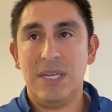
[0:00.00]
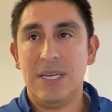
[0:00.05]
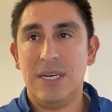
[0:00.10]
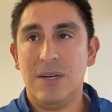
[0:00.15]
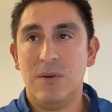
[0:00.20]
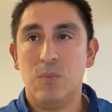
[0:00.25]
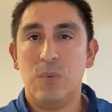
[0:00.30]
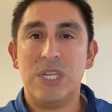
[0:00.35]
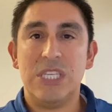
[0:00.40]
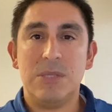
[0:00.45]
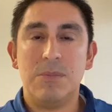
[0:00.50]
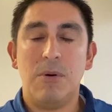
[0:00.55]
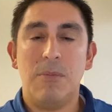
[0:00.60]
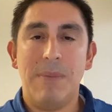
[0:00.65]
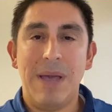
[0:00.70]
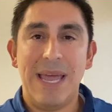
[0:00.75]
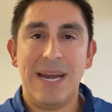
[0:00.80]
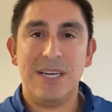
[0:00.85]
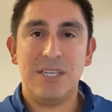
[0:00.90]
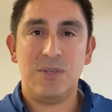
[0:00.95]
reasonable
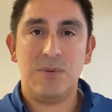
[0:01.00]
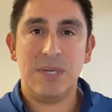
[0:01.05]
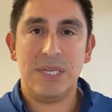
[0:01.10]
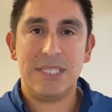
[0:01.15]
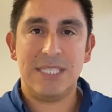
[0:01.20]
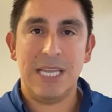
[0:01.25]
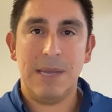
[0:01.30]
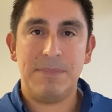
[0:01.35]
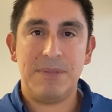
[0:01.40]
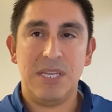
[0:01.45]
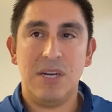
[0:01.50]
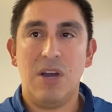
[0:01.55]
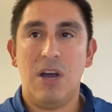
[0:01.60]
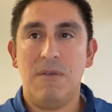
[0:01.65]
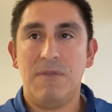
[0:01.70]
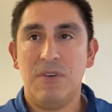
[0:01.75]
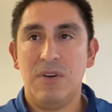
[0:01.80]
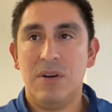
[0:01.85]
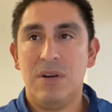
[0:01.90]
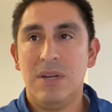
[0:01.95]
manner to accept an
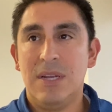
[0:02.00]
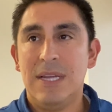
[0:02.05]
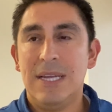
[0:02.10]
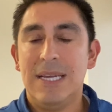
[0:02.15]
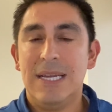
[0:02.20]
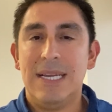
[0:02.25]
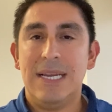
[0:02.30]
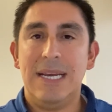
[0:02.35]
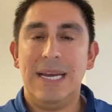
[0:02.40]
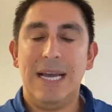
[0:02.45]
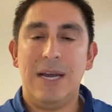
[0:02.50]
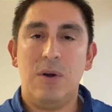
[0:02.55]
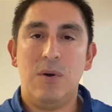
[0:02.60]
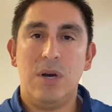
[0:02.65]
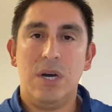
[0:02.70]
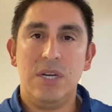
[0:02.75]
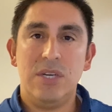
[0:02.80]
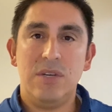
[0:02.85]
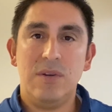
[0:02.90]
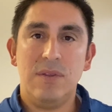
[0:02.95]
offer. Now,
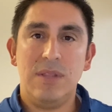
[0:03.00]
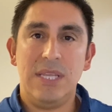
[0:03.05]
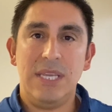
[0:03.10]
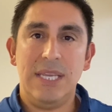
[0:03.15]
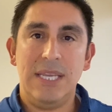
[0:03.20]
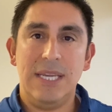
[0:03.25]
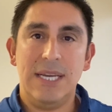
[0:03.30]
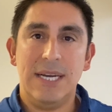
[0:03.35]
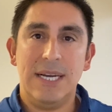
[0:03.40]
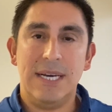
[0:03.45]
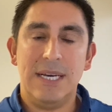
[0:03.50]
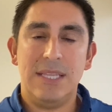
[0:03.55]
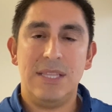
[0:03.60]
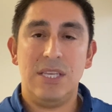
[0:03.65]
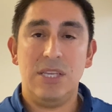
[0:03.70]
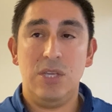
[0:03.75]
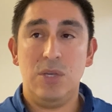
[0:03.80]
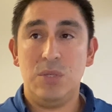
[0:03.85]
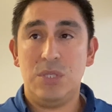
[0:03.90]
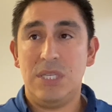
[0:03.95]
under the
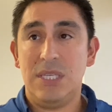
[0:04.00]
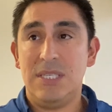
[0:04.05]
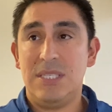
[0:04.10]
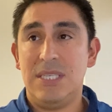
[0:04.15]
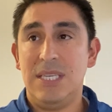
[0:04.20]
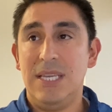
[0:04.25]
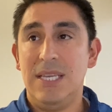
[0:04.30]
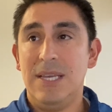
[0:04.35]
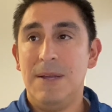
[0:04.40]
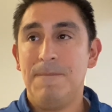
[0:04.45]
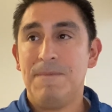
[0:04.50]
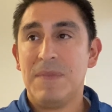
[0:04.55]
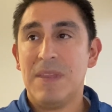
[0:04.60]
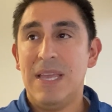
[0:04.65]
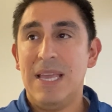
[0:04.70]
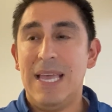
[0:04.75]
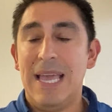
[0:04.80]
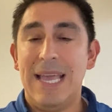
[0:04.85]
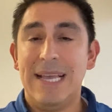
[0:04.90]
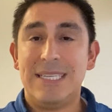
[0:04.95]
UCC,
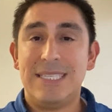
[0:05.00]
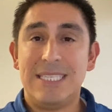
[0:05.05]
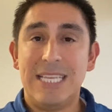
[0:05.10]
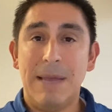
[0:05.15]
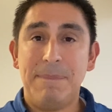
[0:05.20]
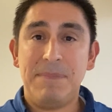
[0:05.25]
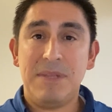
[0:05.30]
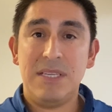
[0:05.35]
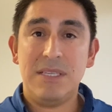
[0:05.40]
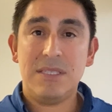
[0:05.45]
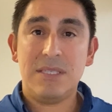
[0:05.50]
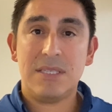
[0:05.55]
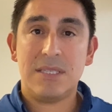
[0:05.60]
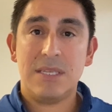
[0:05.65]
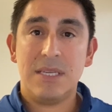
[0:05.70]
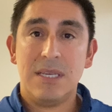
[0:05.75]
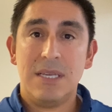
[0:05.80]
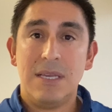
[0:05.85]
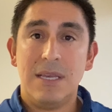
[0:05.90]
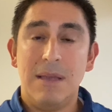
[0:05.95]
acceptance
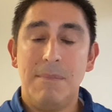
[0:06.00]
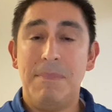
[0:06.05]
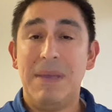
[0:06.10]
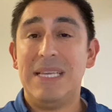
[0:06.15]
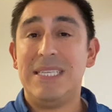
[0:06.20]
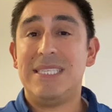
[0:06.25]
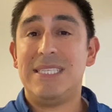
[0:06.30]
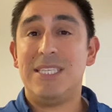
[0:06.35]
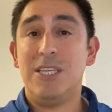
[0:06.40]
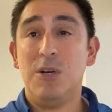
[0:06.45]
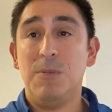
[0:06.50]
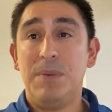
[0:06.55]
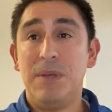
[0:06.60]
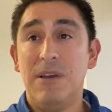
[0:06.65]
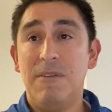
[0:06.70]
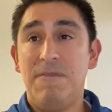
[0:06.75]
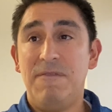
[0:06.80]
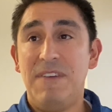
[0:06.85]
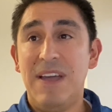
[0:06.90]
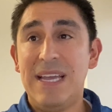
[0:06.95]
may still be
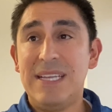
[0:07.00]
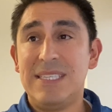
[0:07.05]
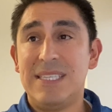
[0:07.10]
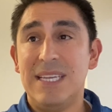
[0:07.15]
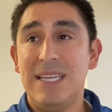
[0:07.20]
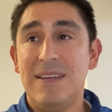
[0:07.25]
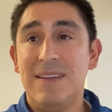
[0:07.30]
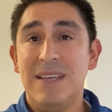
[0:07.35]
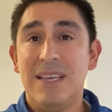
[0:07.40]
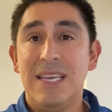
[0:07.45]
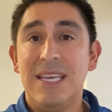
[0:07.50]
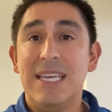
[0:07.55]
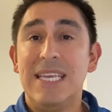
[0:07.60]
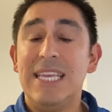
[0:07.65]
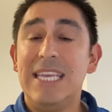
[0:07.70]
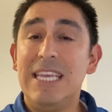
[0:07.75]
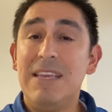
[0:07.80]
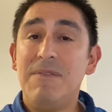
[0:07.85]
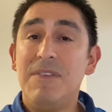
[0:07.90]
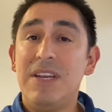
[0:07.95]
affected
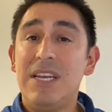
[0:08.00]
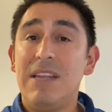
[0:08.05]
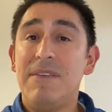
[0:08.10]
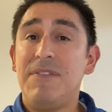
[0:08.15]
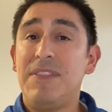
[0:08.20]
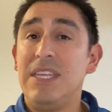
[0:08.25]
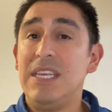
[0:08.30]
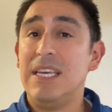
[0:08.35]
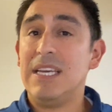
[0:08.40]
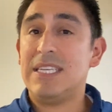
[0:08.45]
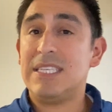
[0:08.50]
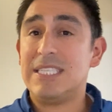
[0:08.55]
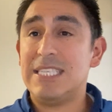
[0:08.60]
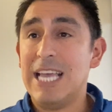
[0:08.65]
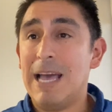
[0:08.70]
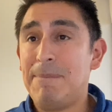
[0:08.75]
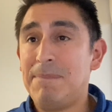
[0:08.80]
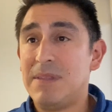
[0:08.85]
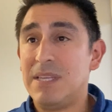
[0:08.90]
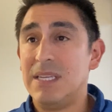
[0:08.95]
even if the
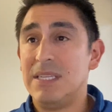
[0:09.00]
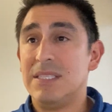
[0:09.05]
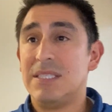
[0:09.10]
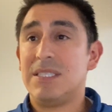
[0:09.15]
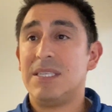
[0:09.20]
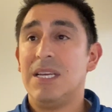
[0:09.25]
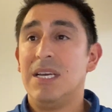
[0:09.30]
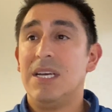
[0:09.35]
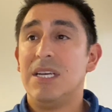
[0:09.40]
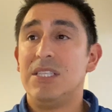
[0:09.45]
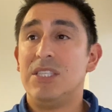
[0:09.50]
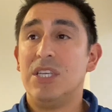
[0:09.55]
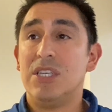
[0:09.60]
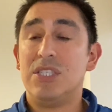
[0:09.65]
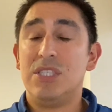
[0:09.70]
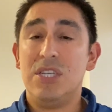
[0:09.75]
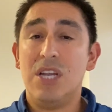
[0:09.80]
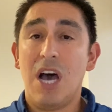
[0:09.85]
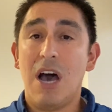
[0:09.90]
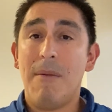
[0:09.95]
acceptance does
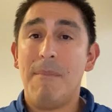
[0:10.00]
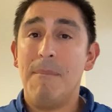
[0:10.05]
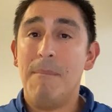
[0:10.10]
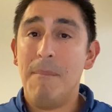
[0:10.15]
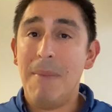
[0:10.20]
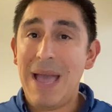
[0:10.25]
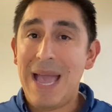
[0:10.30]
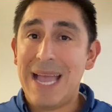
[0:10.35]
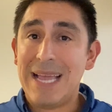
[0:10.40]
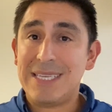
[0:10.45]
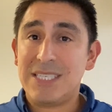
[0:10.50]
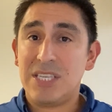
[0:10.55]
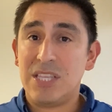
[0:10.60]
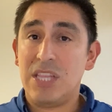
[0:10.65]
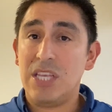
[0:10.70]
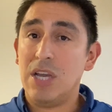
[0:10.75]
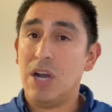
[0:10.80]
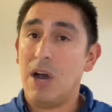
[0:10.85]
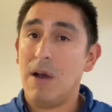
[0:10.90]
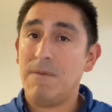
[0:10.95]
not match
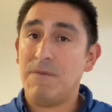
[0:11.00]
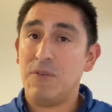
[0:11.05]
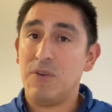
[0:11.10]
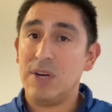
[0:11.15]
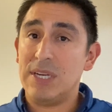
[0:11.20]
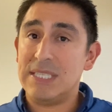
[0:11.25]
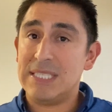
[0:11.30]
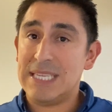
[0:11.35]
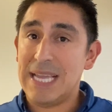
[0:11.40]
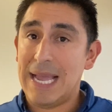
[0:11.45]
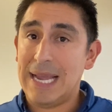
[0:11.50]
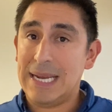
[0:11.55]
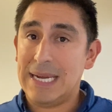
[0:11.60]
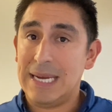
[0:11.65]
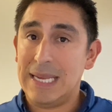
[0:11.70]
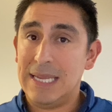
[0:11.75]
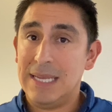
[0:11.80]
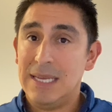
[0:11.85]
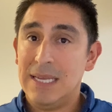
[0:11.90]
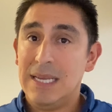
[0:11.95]
the offer
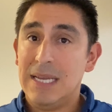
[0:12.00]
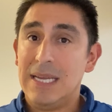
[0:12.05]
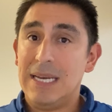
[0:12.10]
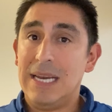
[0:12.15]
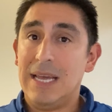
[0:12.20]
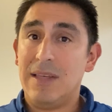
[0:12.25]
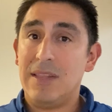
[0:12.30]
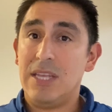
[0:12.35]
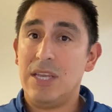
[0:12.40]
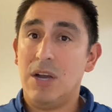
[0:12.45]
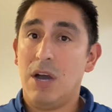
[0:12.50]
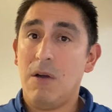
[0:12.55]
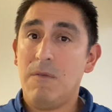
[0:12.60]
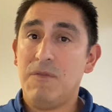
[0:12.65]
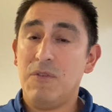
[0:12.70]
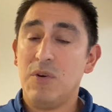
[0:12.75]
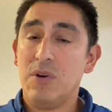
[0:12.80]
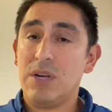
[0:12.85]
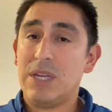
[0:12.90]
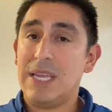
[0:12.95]
exactly. Now, the
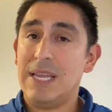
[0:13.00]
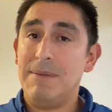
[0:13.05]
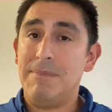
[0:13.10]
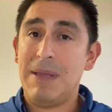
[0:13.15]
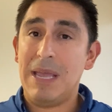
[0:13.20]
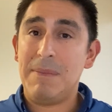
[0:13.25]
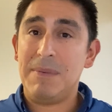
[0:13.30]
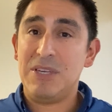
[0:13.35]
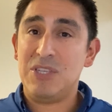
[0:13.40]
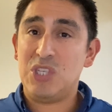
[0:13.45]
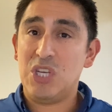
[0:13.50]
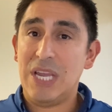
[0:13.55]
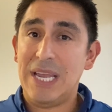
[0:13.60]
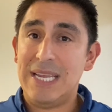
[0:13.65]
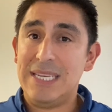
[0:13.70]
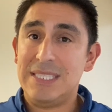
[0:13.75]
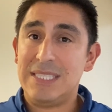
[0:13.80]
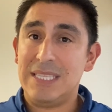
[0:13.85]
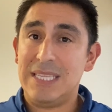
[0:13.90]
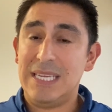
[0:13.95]
offeror can maybe
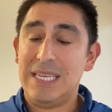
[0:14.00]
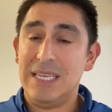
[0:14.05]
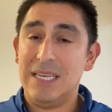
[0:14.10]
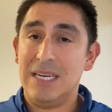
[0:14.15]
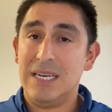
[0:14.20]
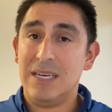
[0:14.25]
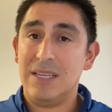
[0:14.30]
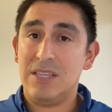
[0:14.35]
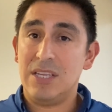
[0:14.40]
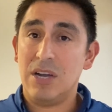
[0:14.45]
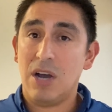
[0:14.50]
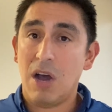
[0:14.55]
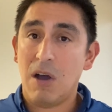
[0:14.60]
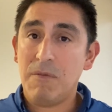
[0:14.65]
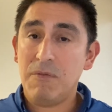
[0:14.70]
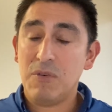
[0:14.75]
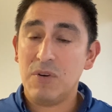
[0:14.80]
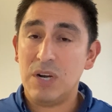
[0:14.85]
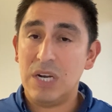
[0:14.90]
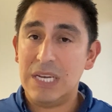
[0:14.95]
change the
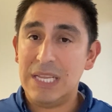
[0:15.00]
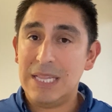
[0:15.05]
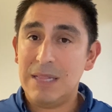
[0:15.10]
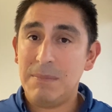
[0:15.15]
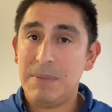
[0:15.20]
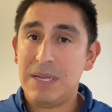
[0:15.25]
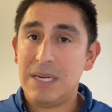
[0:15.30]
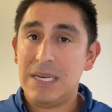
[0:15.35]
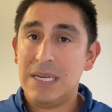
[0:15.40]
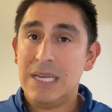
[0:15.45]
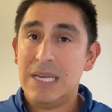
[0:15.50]
offer a little bit,